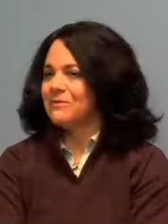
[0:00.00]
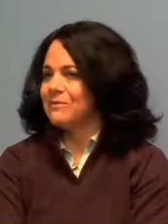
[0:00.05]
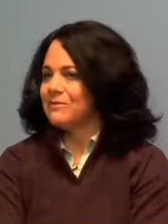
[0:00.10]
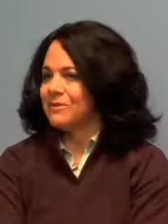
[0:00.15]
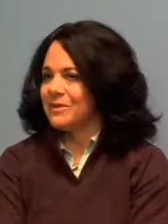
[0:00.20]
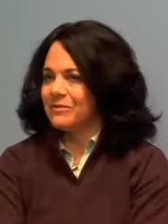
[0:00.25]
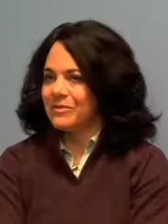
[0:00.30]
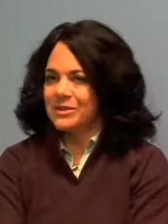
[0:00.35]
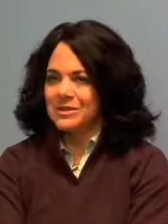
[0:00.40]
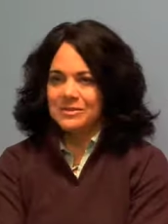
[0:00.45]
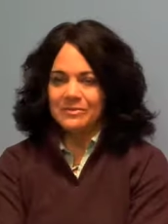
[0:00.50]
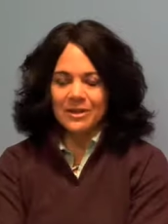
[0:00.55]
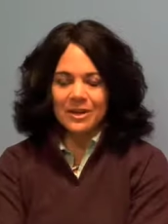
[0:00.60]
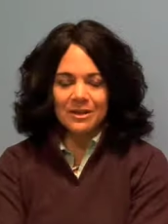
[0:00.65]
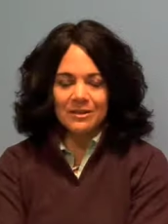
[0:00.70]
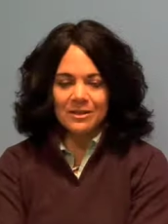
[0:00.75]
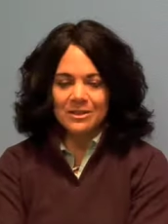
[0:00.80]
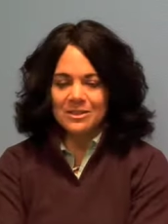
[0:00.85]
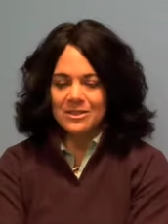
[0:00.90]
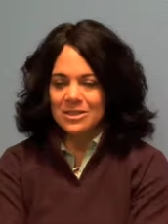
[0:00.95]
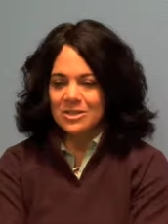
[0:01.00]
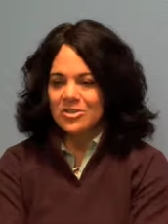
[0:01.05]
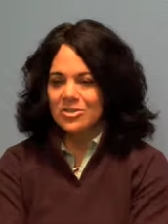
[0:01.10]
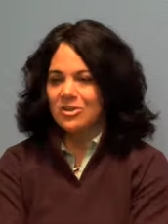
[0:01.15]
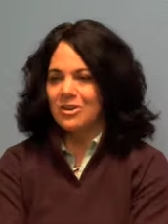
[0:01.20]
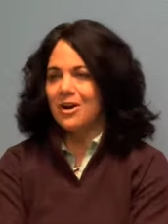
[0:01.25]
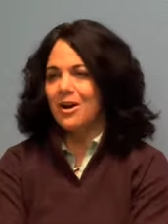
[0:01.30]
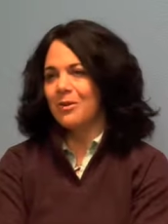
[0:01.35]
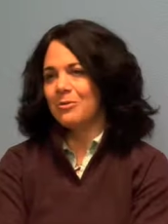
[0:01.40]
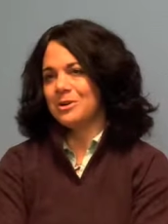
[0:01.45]
Vivian's violin
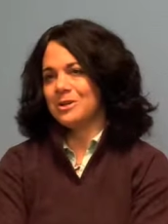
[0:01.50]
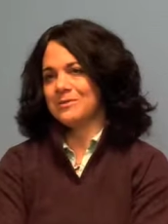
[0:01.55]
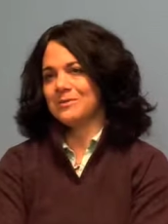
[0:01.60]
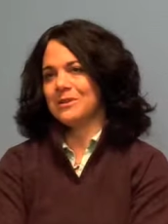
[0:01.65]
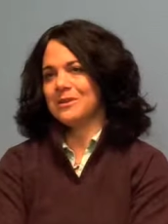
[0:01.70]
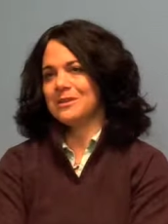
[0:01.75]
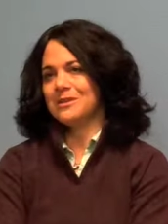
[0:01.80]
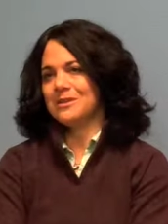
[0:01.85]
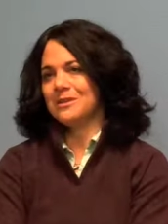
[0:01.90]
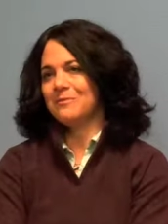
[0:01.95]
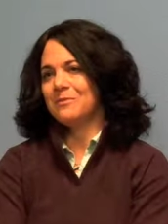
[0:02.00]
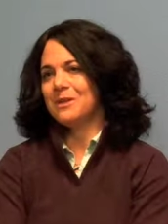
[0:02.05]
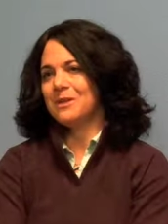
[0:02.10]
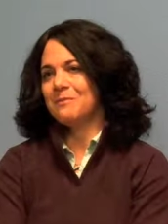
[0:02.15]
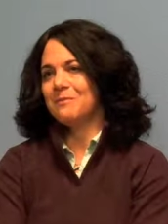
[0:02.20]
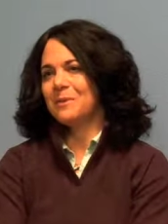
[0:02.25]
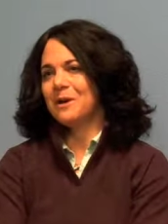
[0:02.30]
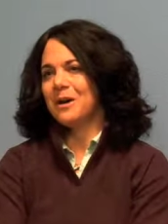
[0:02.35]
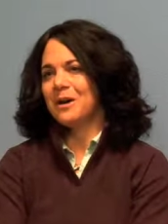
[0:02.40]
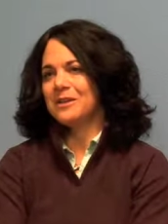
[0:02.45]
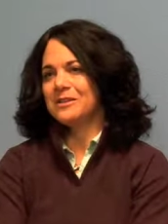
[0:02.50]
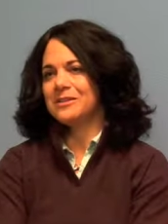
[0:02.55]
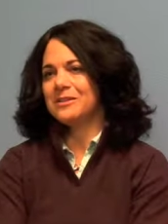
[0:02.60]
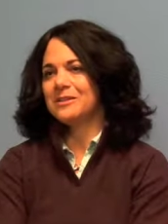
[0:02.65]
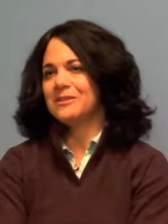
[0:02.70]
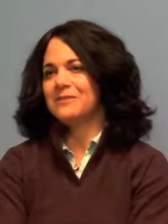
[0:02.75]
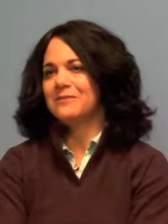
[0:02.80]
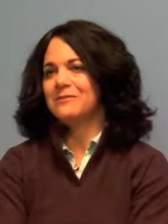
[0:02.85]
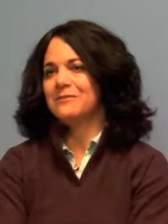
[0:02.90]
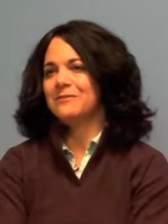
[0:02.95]
teacher always finds something
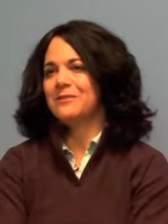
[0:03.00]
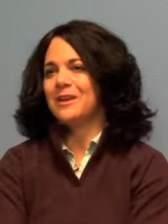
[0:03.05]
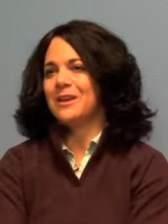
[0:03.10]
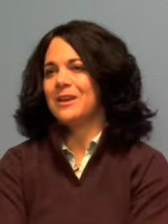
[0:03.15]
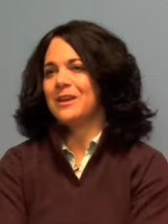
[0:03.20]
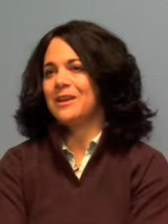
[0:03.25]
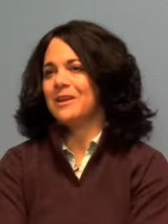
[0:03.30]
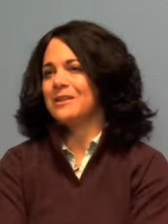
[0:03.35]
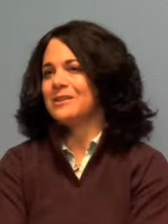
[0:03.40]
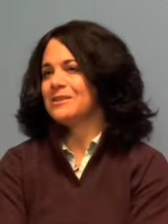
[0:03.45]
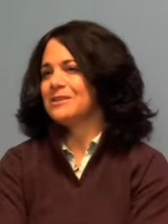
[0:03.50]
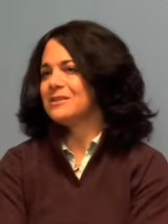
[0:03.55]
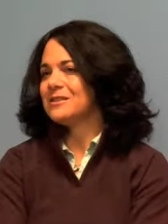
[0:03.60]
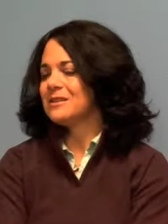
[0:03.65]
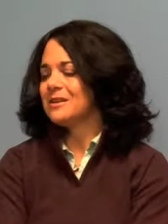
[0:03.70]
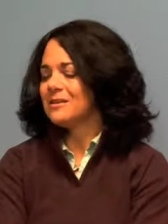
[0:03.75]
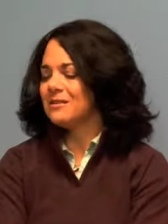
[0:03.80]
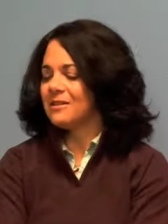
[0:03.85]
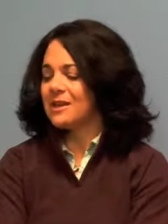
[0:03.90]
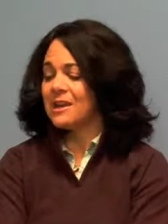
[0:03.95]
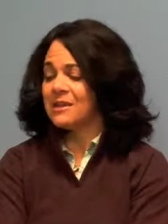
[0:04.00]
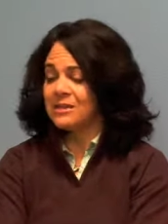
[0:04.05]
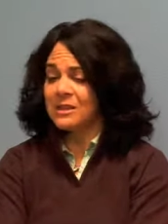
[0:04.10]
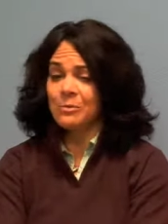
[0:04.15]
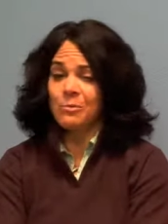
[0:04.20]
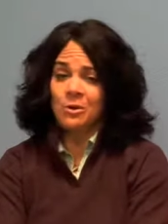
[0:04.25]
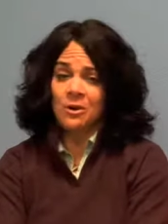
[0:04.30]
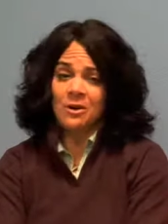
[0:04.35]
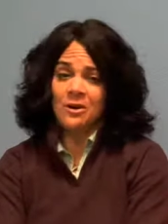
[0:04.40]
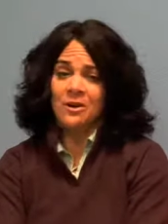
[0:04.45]
positive, and and they
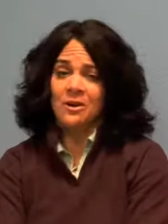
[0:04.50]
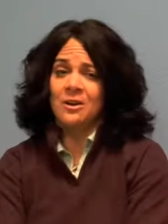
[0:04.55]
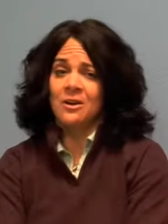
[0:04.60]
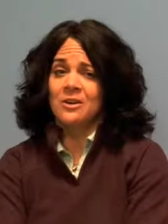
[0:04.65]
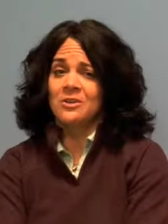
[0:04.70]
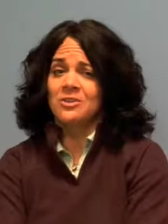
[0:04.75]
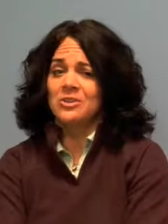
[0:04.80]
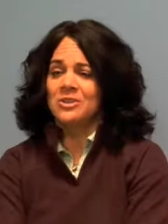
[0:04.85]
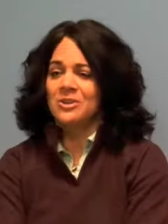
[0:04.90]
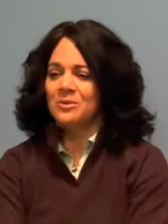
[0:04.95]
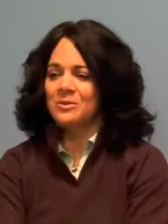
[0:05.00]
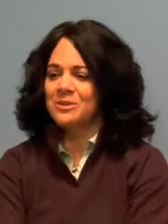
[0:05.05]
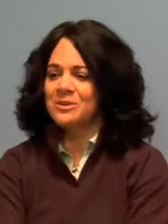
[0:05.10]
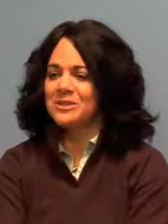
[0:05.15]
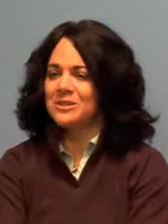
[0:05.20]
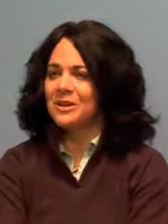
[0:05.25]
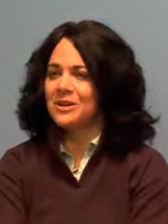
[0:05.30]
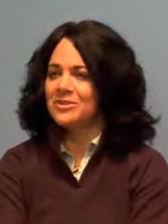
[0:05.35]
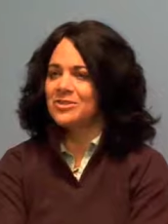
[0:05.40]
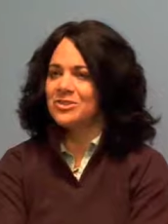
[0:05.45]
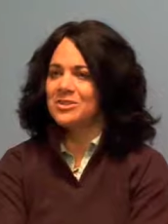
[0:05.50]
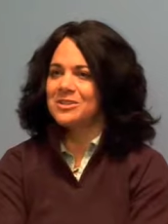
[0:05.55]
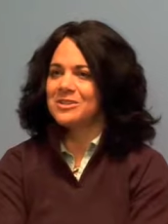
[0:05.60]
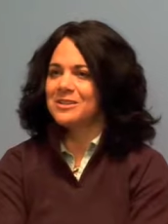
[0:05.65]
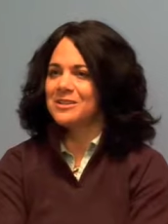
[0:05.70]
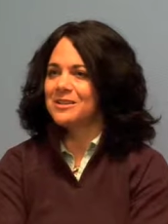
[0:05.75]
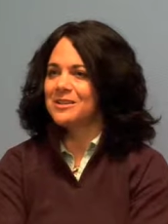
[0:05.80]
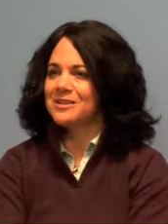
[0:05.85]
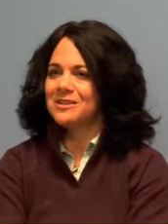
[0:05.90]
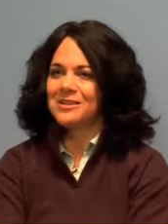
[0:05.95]
work hard. You know, it's not
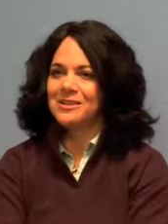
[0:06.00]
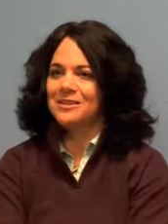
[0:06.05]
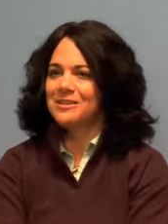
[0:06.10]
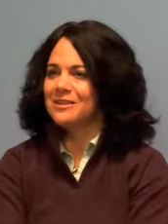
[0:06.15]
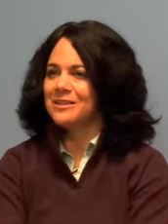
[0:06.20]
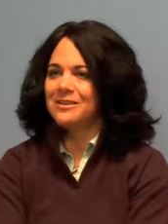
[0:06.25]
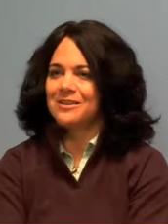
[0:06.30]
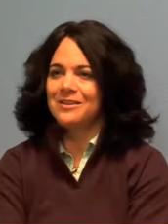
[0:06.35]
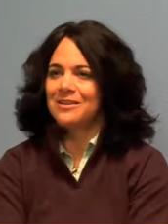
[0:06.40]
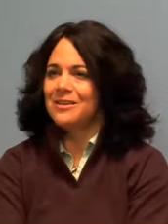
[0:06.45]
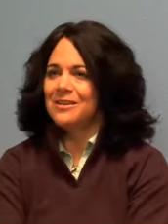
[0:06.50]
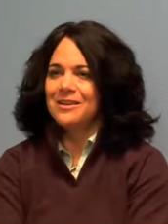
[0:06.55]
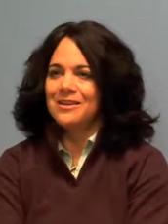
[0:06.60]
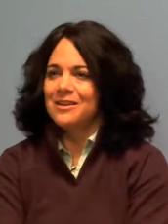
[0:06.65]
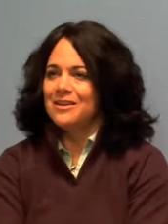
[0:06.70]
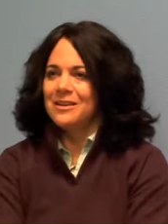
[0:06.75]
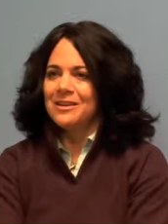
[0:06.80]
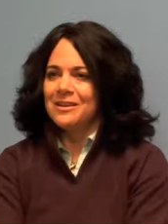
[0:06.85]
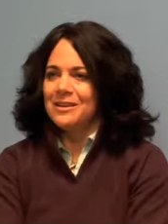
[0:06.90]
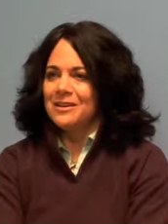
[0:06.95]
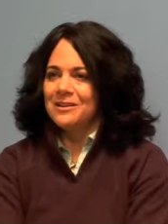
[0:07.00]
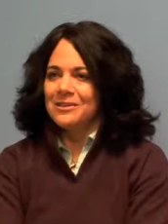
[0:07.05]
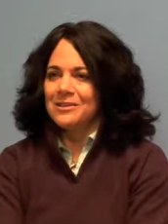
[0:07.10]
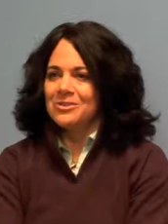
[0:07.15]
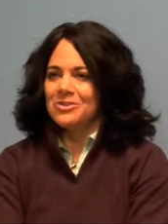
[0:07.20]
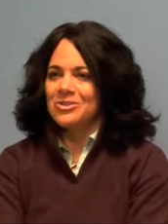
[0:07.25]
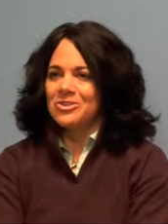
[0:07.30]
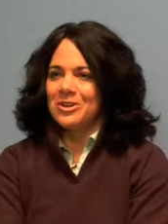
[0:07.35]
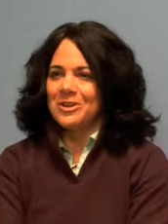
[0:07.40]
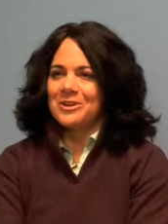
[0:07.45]
just that, that they
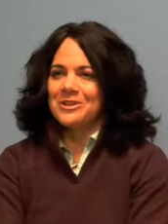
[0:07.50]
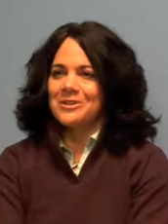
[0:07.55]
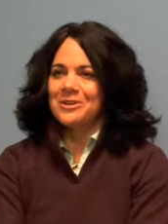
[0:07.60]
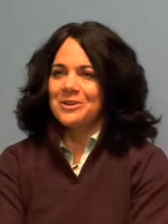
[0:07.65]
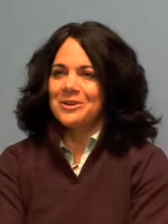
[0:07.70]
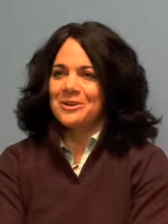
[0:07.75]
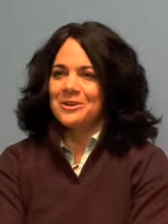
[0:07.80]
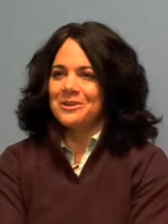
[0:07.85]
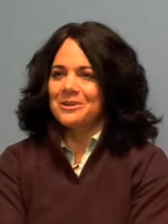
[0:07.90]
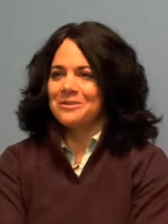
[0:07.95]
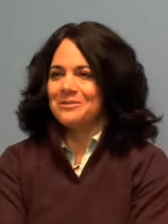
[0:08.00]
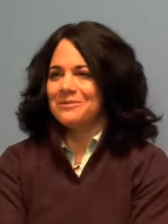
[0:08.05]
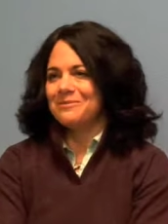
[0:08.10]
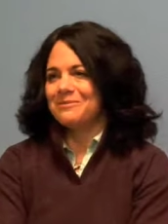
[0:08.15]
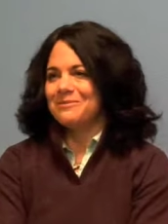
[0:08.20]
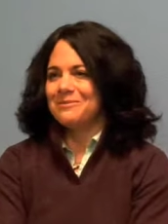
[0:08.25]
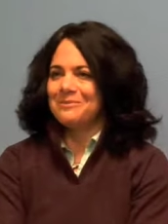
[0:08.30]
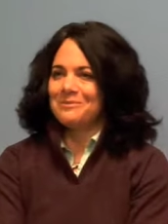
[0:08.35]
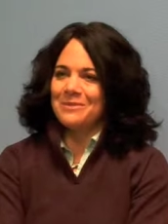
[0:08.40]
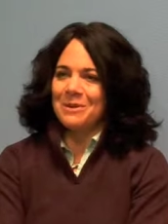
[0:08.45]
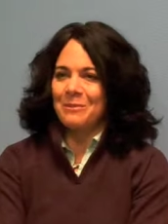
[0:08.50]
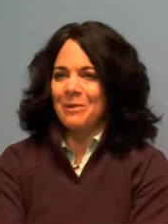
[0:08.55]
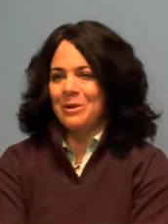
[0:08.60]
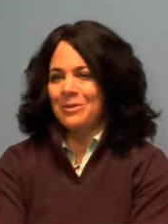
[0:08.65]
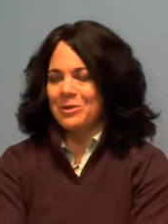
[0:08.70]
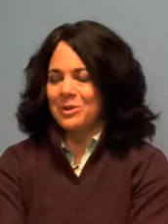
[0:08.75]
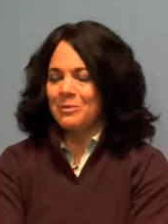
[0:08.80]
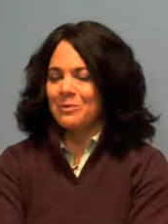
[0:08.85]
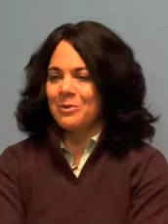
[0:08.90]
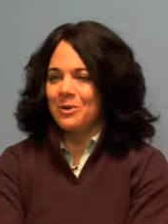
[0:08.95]
they're shined on
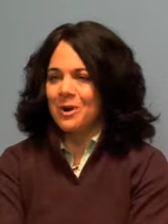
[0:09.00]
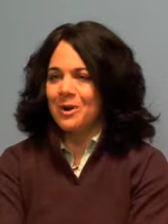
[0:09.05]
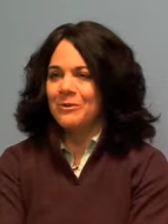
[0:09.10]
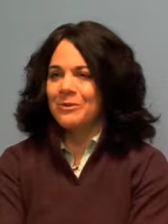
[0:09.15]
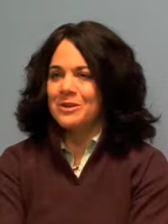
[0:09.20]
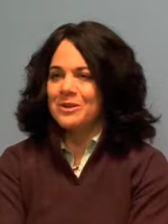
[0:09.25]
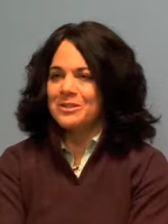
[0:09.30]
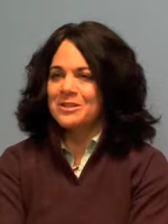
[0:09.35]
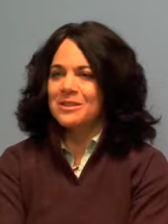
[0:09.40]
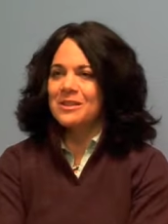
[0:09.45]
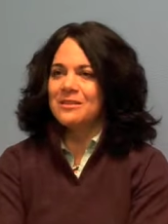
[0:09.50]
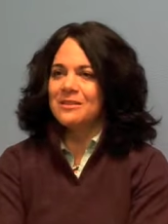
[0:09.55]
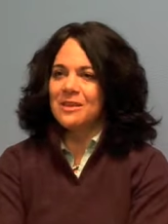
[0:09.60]
about their progress.